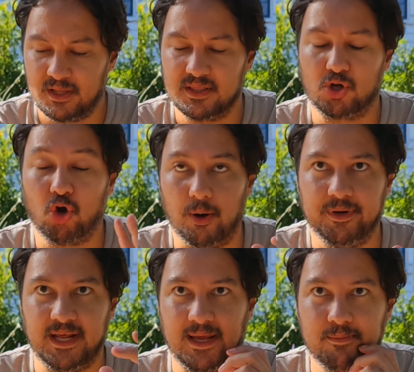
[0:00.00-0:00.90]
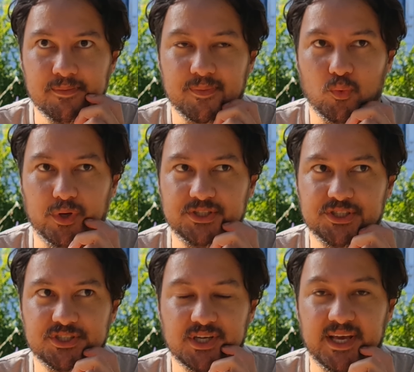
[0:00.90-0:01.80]
the common name
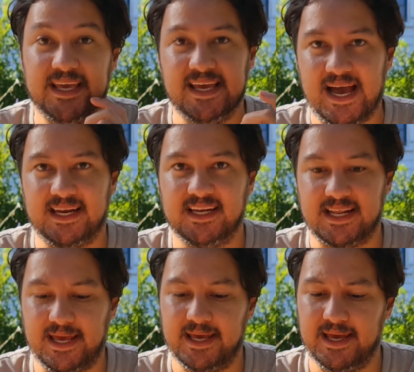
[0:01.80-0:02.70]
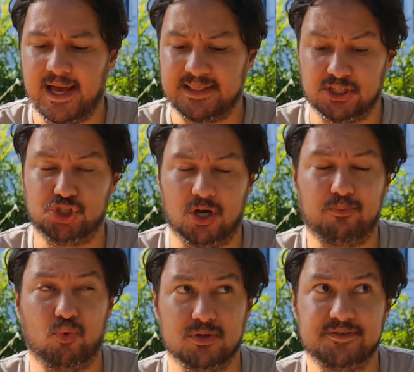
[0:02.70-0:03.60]
which he had it at the
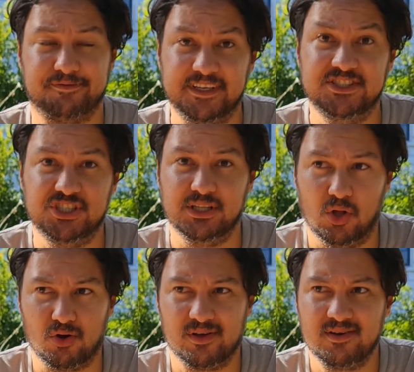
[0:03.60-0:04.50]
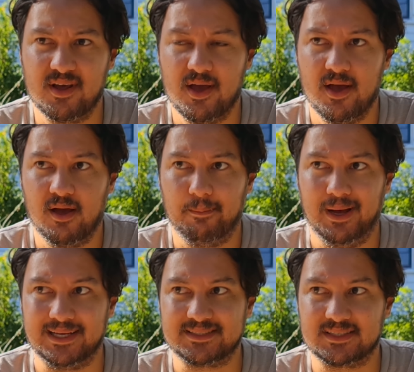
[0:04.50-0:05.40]
shop was Fiji Longan,
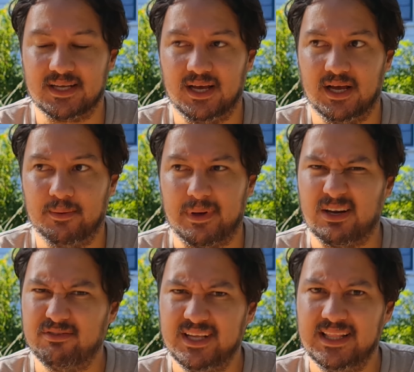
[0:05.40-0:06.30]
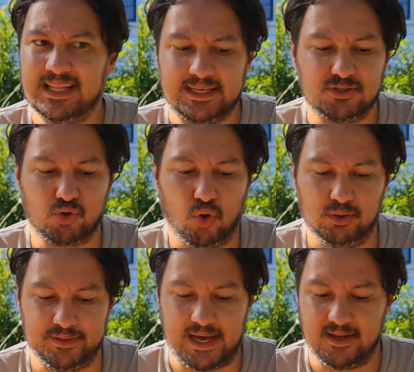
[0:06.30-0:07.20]
but I don't really like to
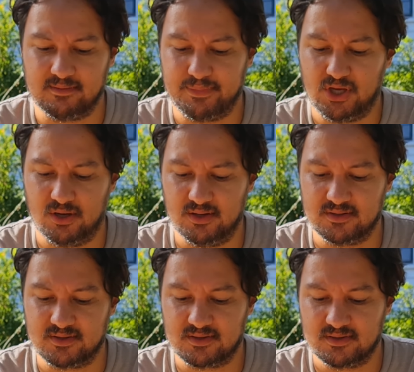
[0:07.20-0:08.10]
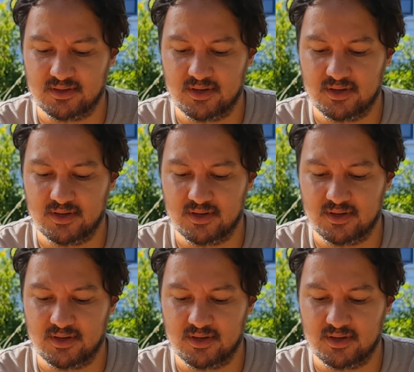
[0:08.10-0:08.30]
call it that because